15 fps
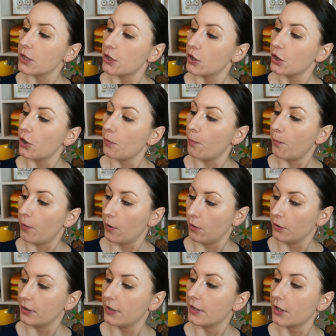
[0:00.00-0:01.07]

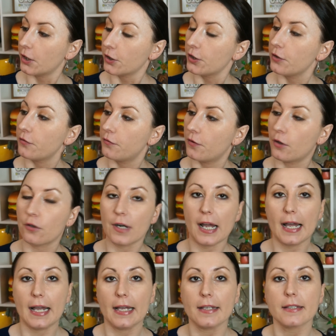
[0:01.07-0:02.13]
0.34
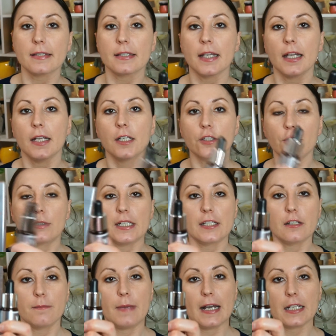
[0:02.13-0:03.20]
ounce. So that's
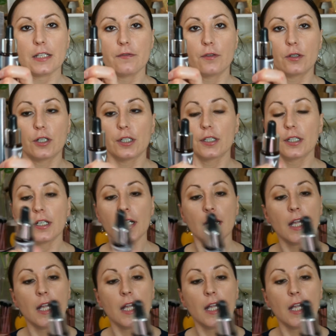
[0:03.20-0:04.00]
the box for it.